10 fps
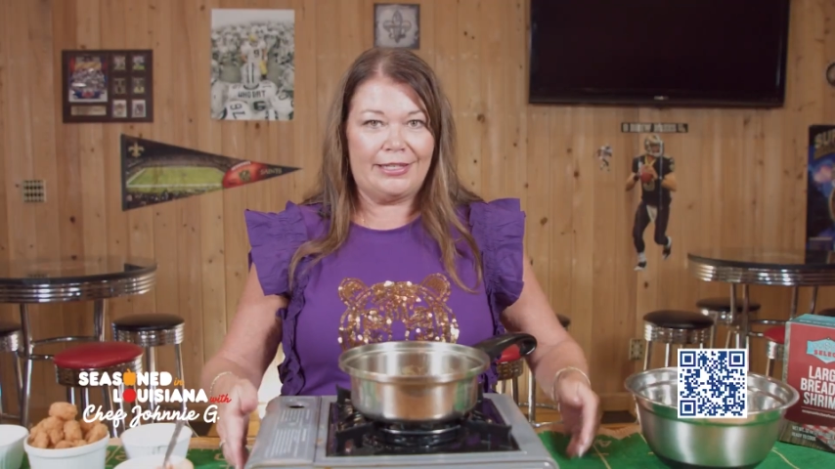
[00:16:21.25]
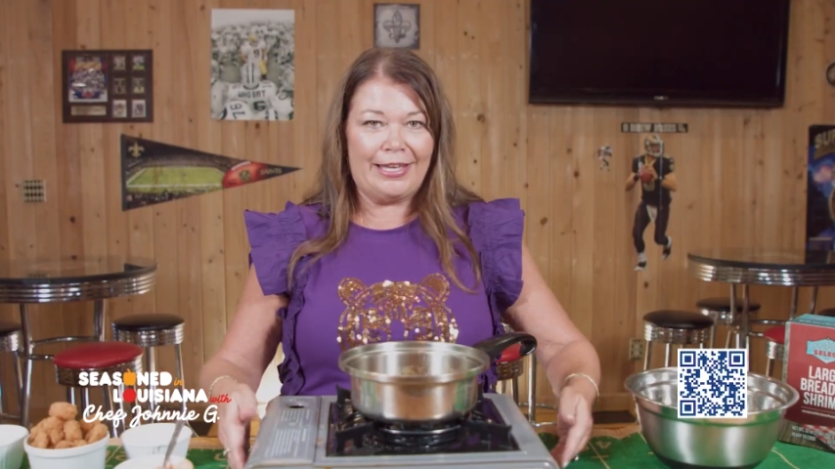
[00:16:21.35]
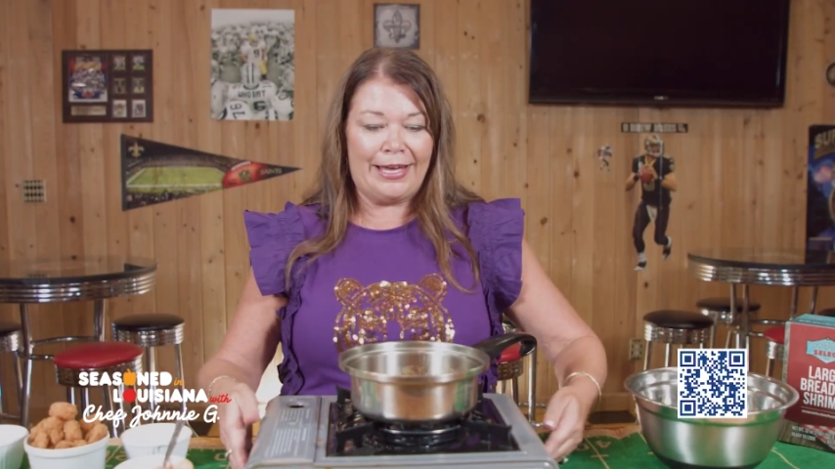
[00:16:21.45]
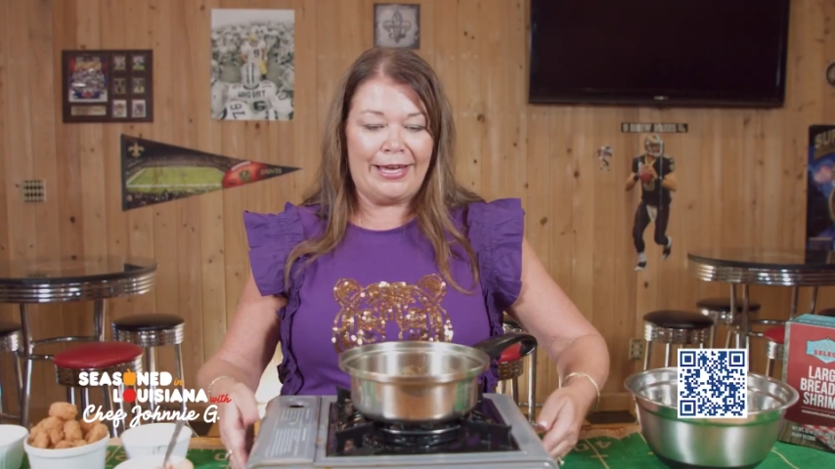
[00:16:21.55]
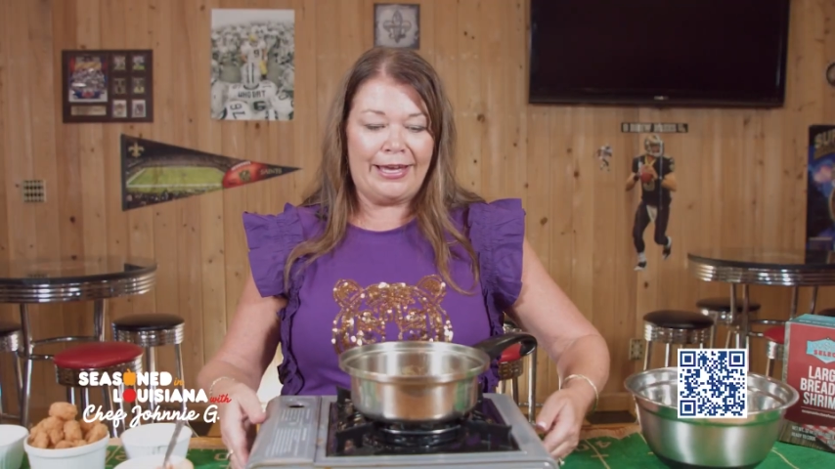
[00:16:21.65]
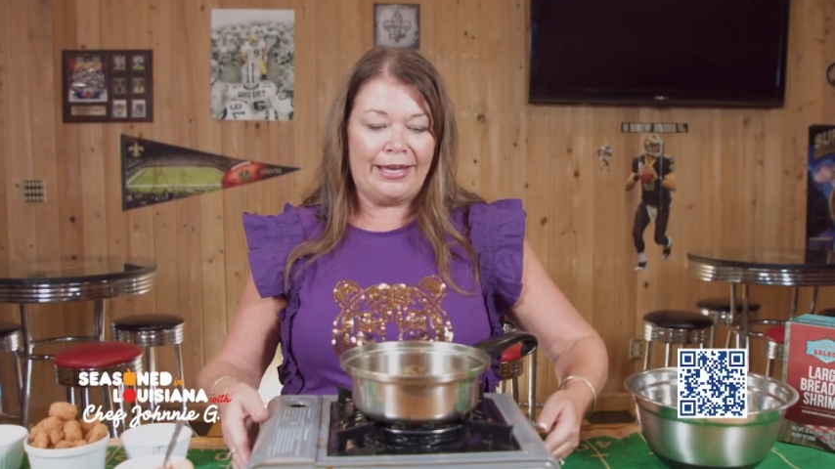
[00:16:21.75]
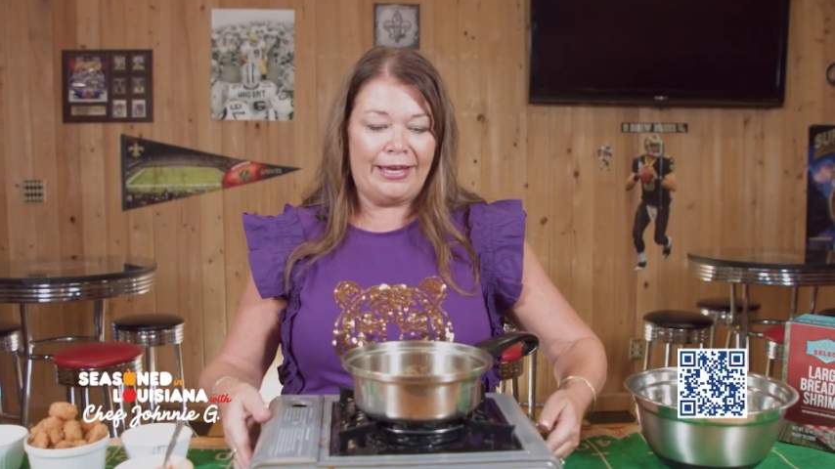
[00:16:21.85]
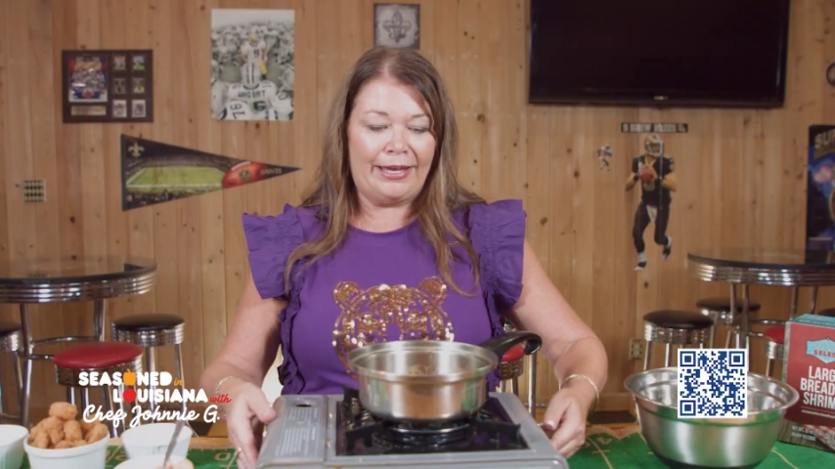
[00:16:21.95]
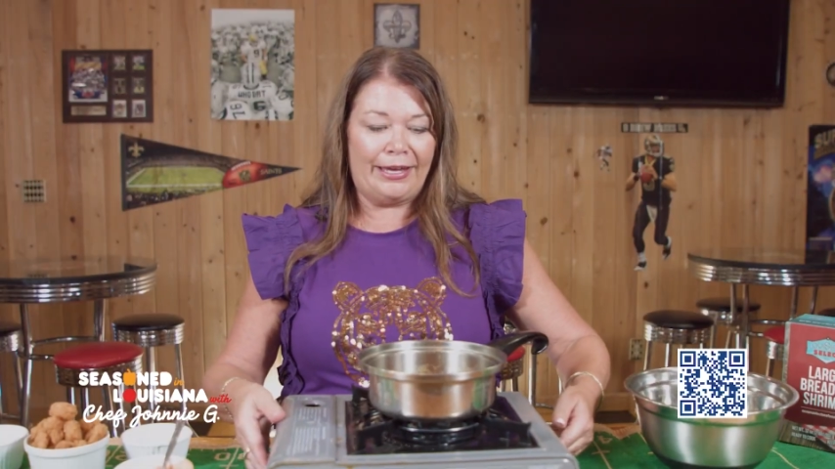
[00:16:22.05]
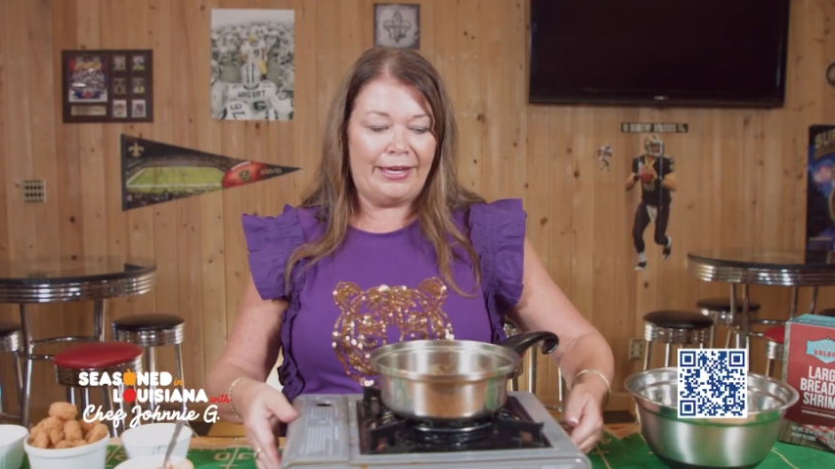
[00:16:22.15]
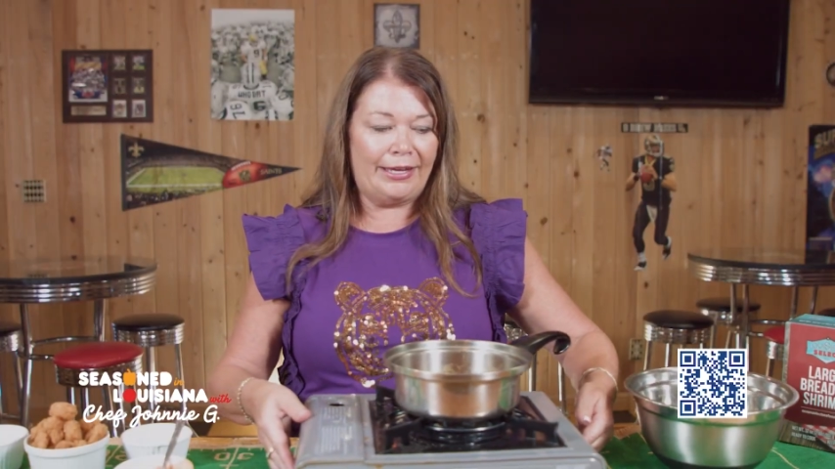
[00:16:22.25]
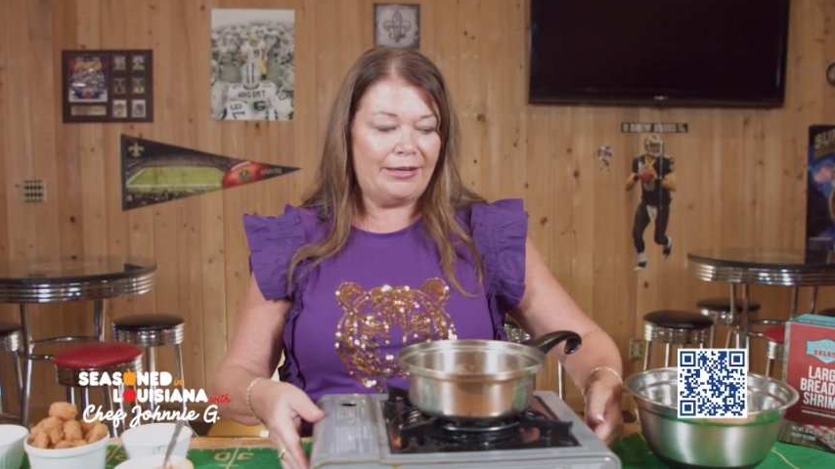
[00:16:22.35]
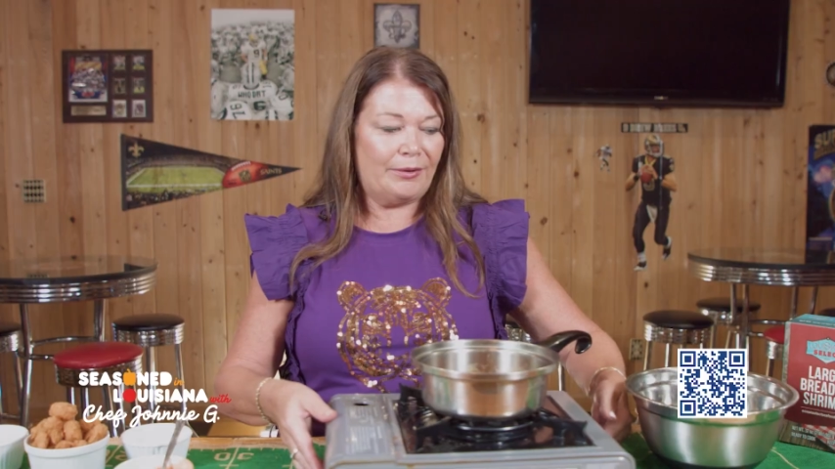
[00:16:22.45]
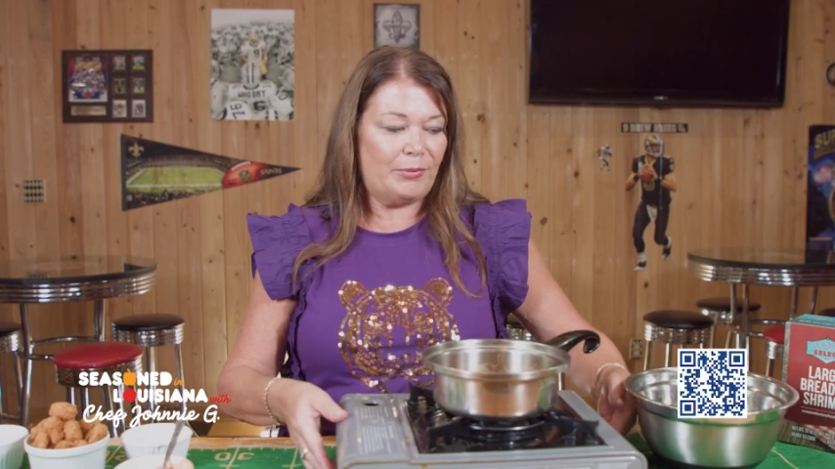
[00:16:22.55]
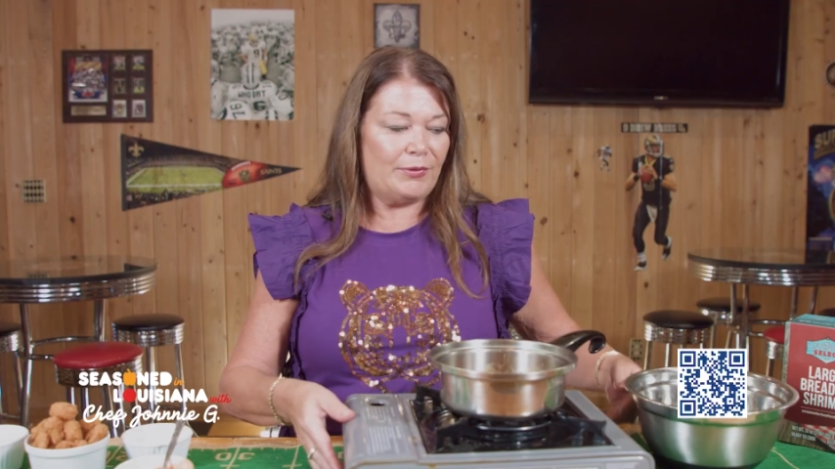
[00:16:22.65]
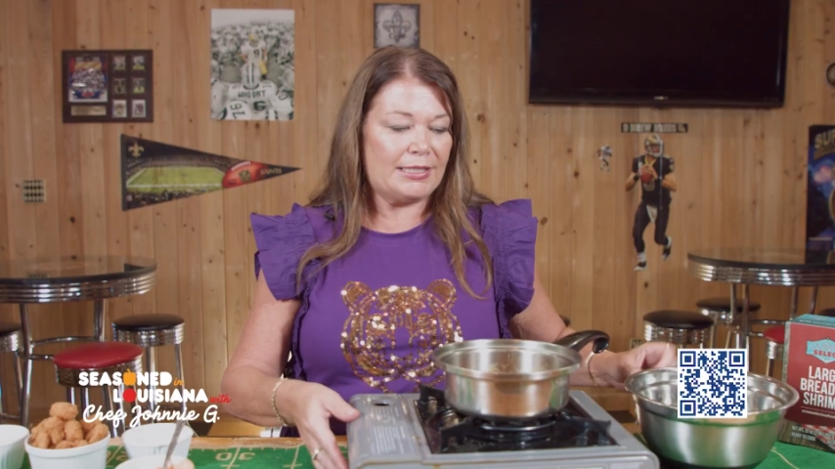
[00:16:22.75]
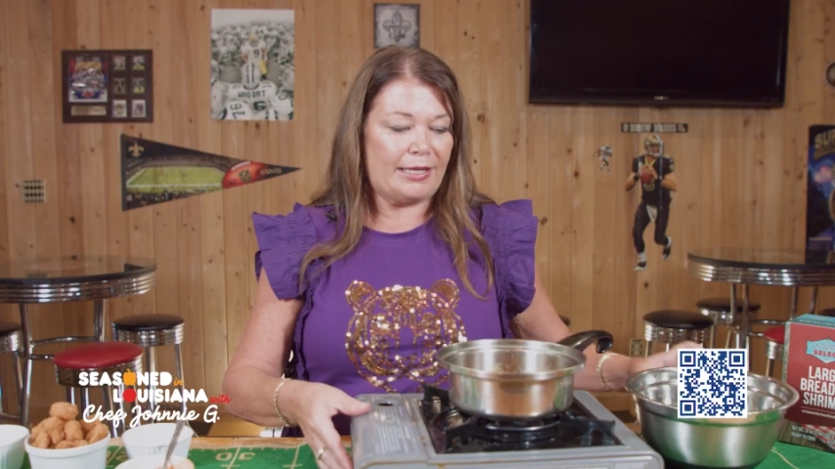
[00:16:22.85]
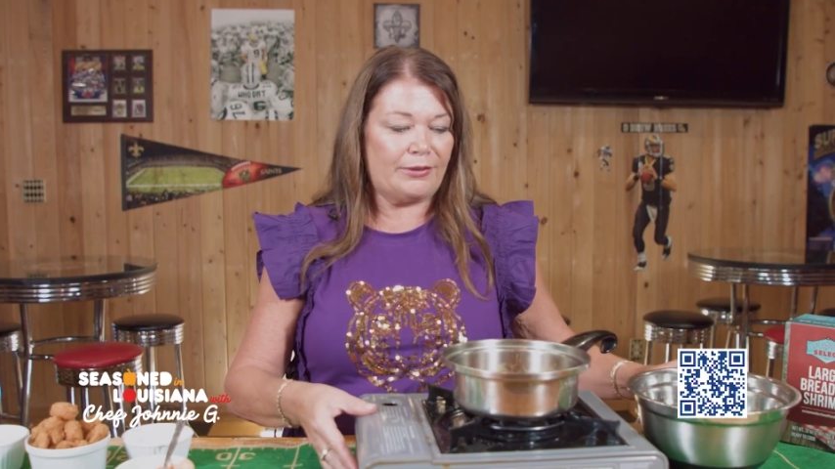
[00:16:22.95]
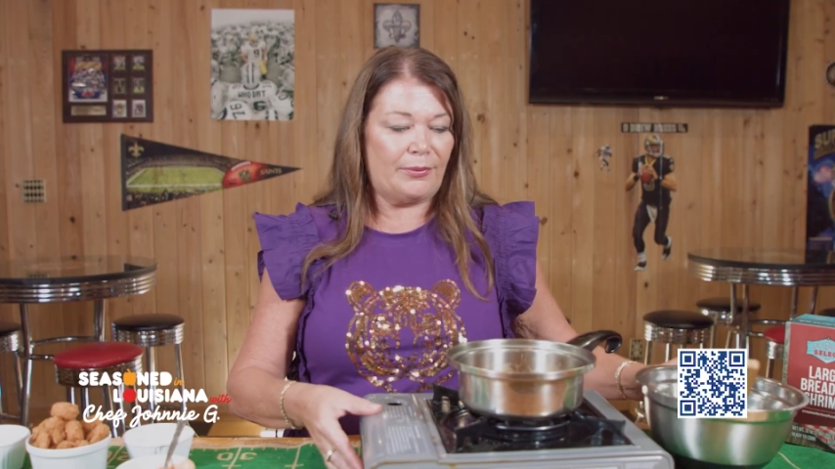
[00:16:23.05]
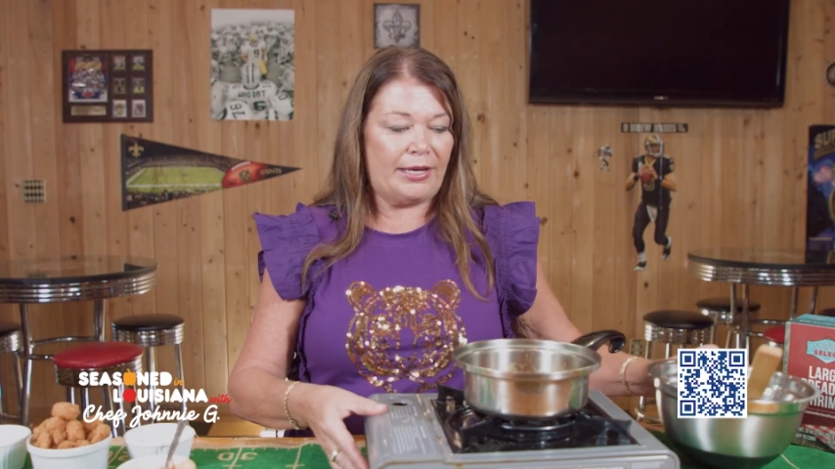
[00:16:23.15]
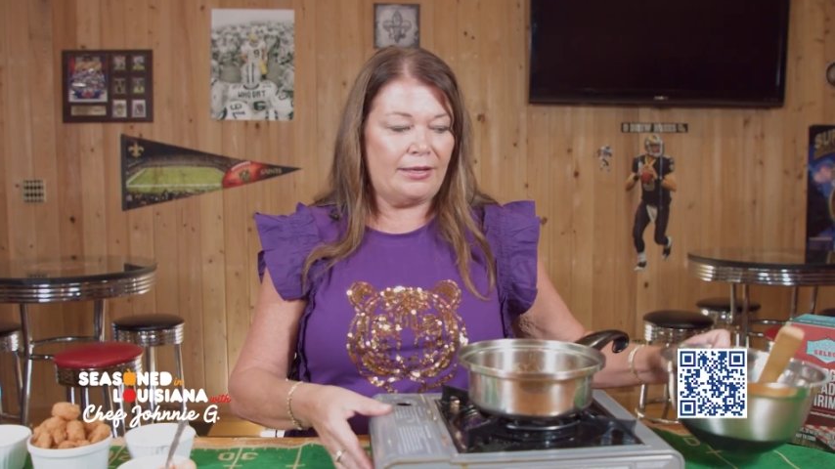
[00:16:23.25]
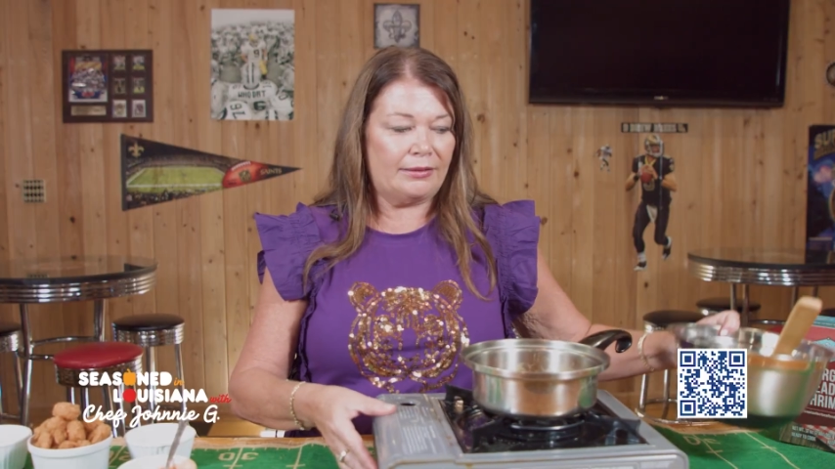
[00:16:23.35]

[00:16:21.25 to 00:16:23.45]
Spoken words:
Yay! Move this out the way.